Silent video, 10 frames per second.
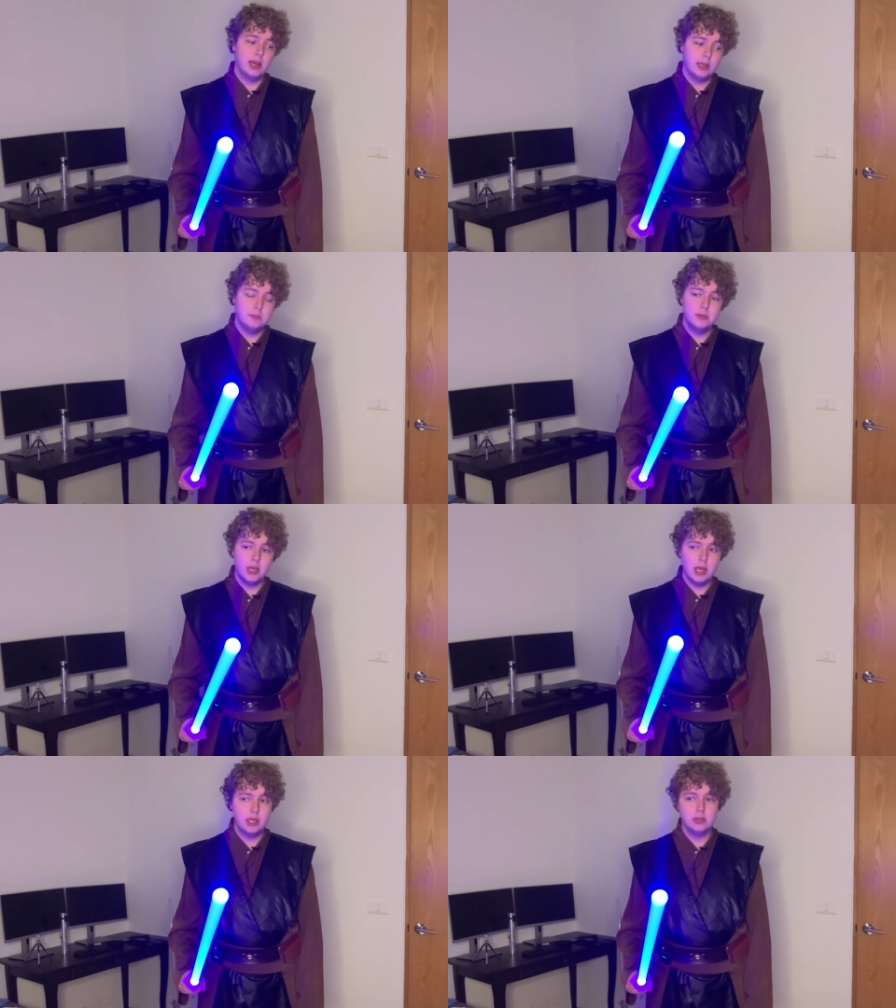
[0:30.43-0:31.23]
I'm
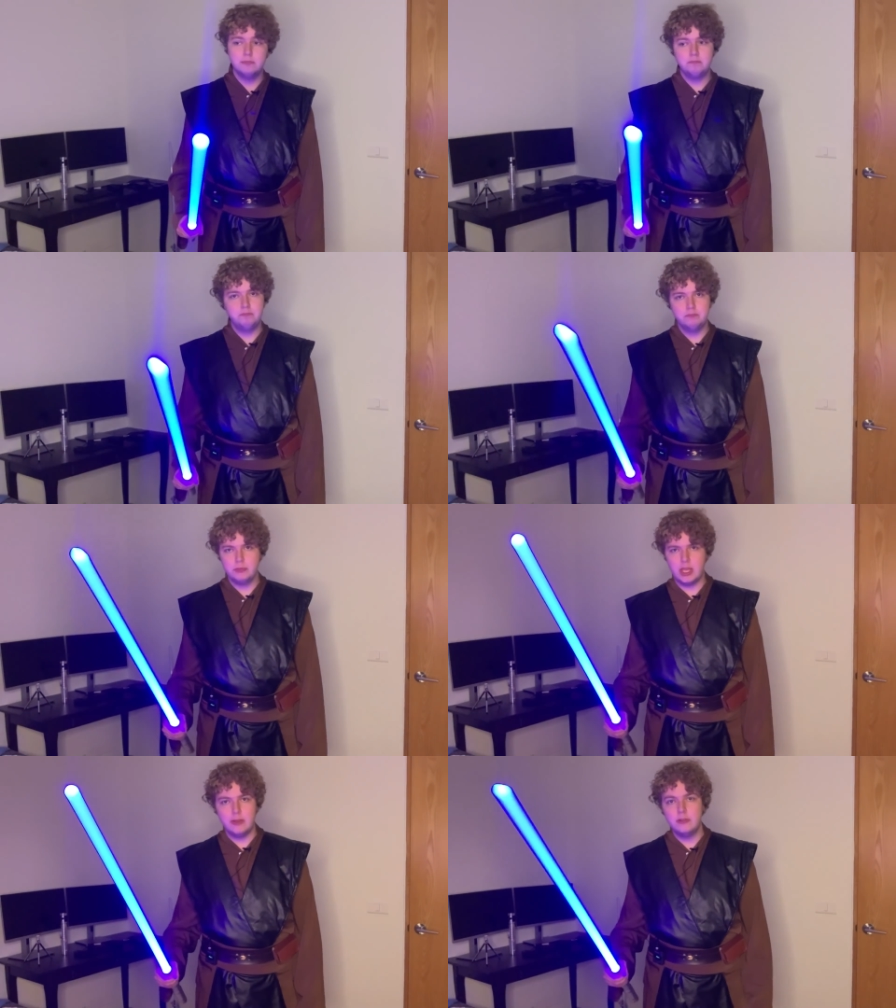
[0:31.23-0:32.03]

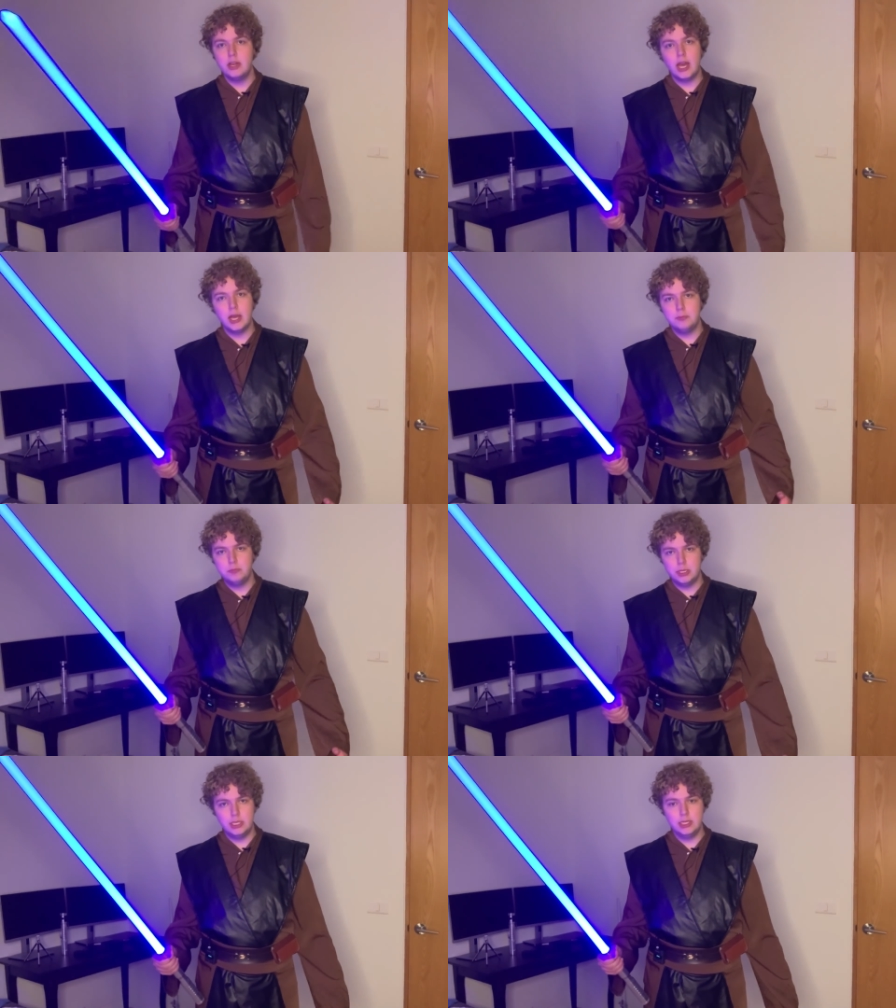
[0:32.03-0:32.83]

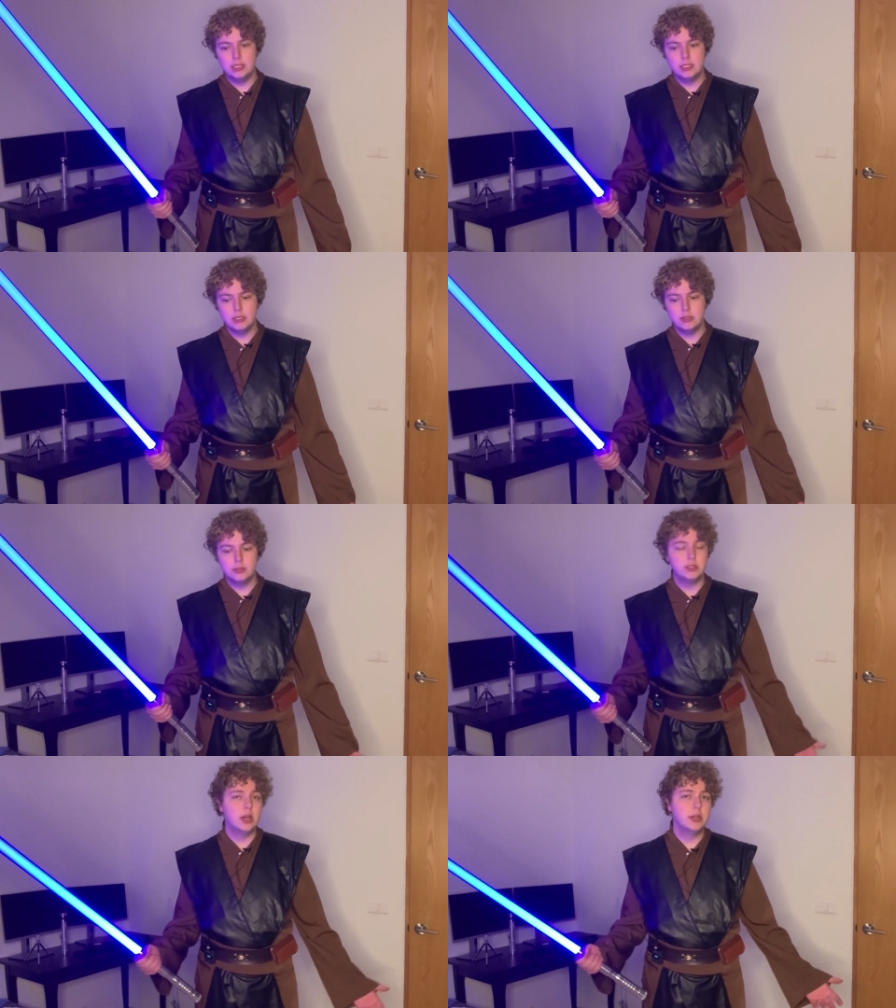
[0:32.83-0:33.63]
not being
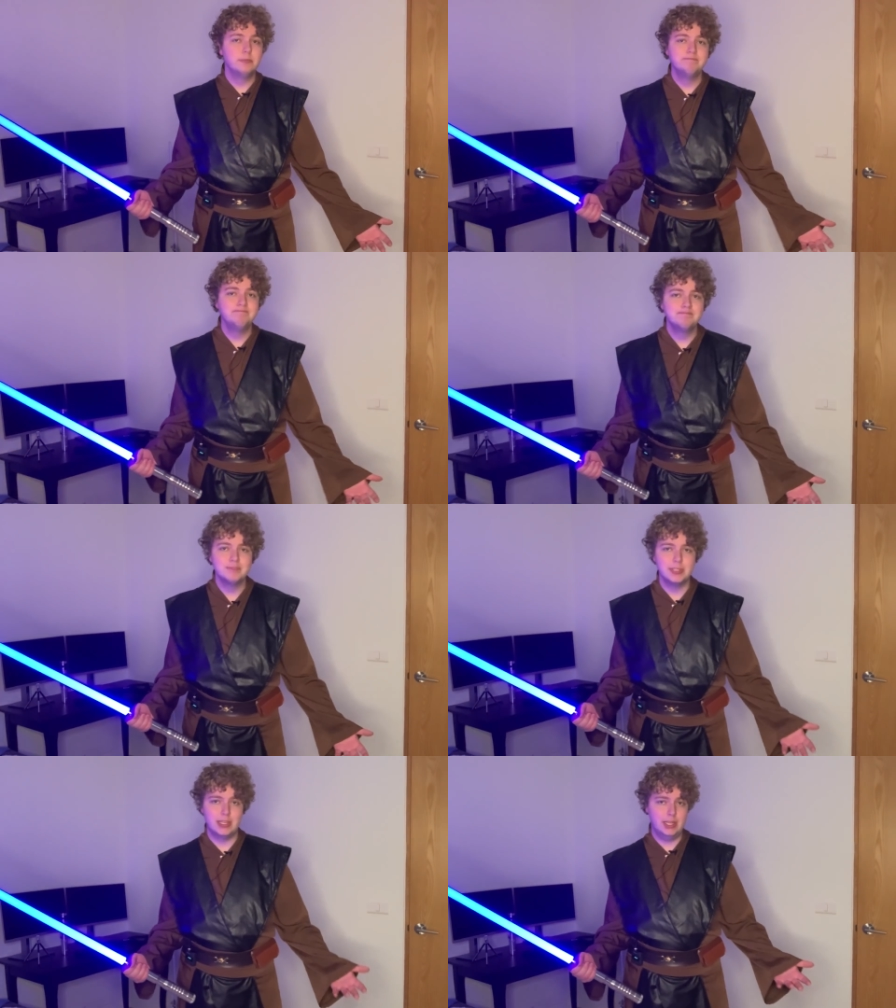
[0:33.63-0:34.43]
taught
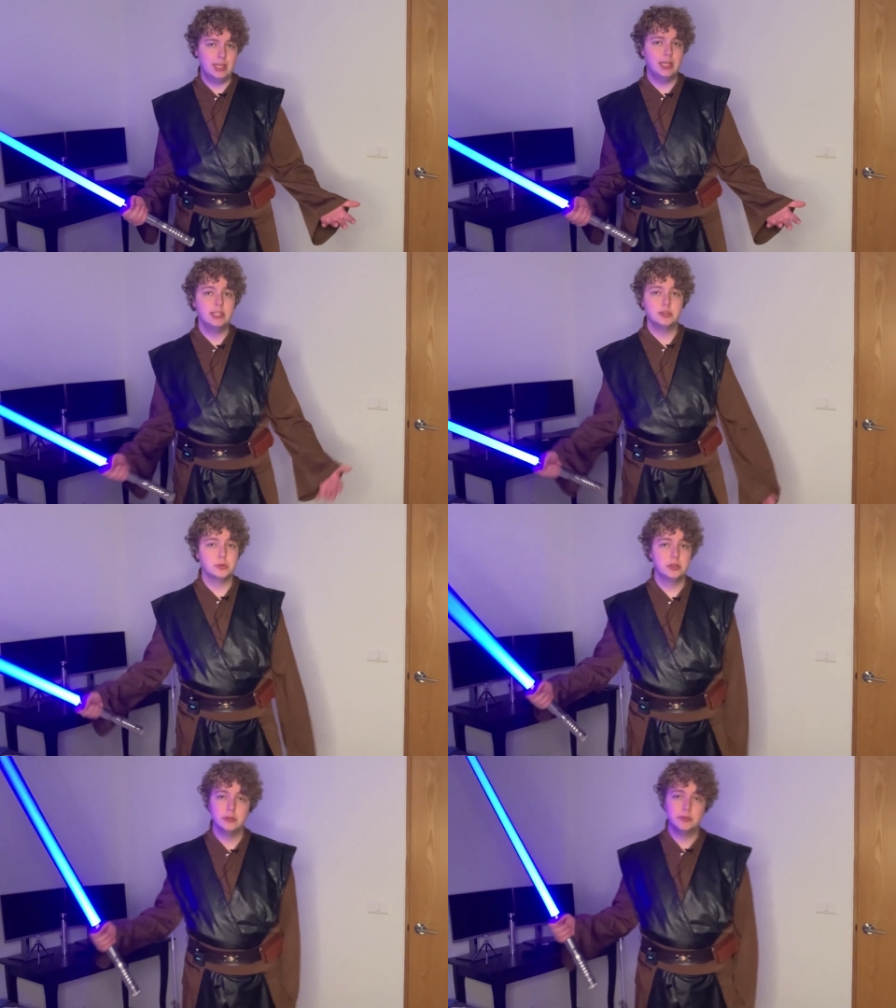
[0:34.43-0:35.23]
at any
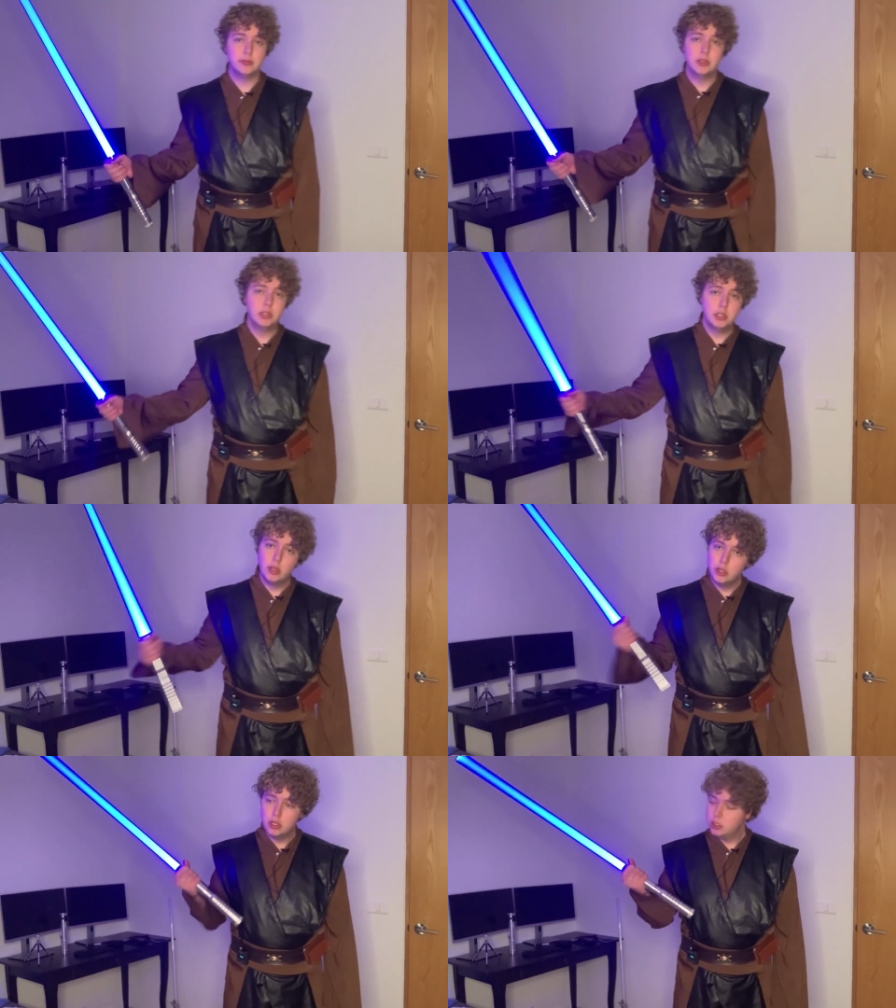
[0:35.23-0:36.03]
sort of
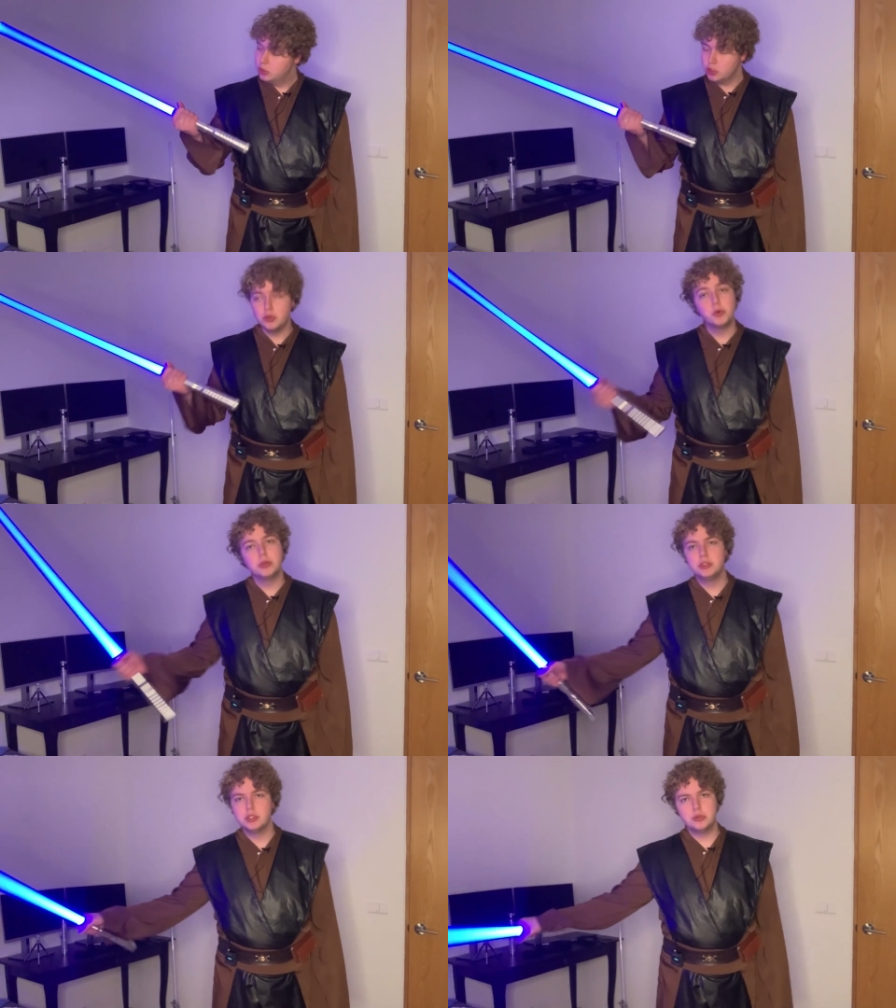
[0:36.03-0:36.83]

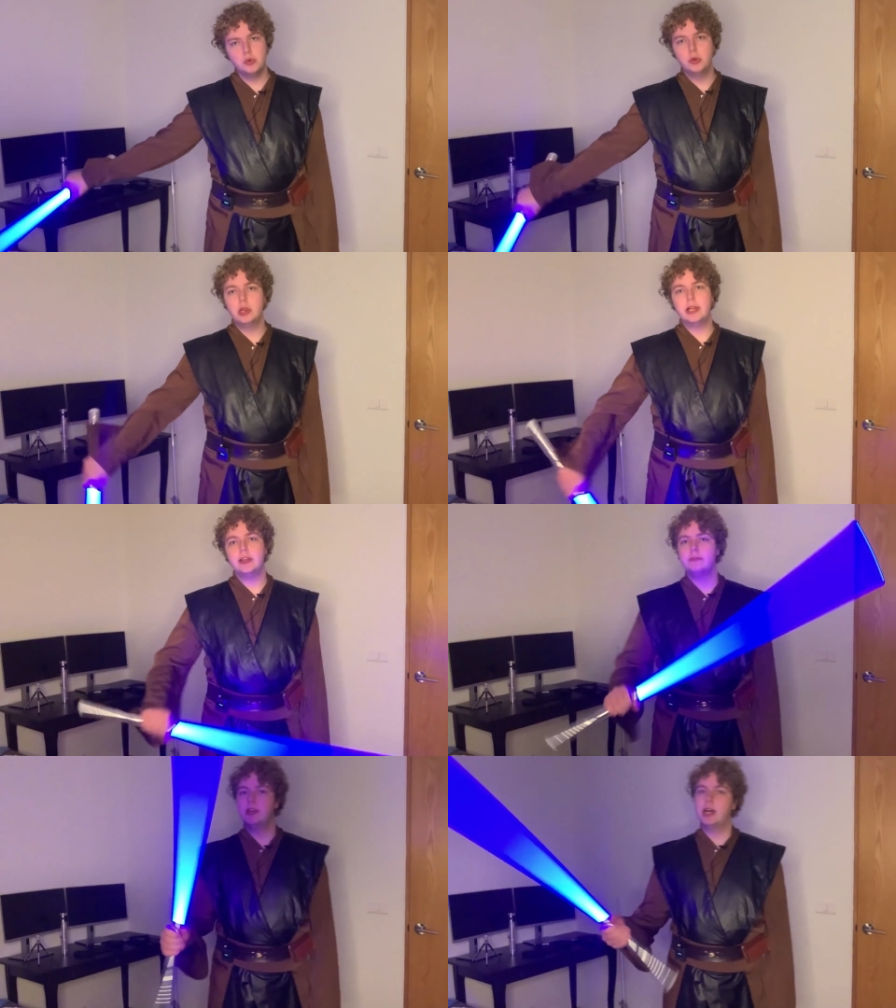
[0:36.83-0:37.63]
sword school. I
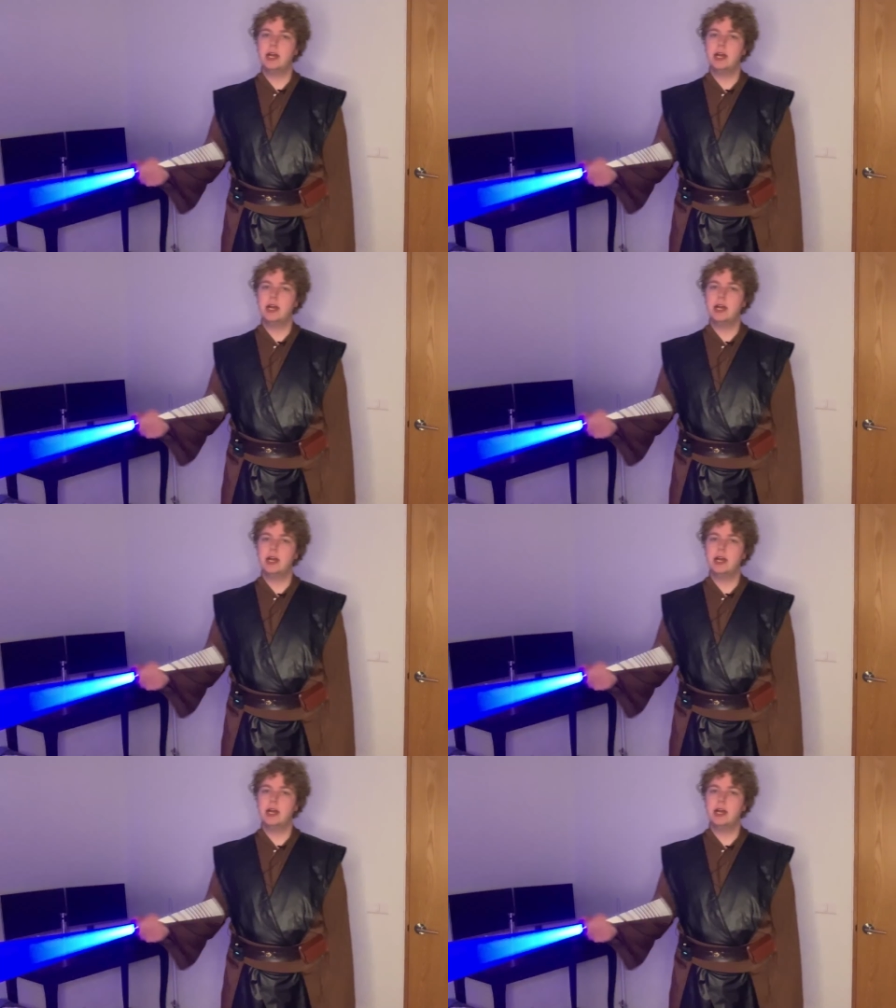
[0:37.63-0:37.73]
have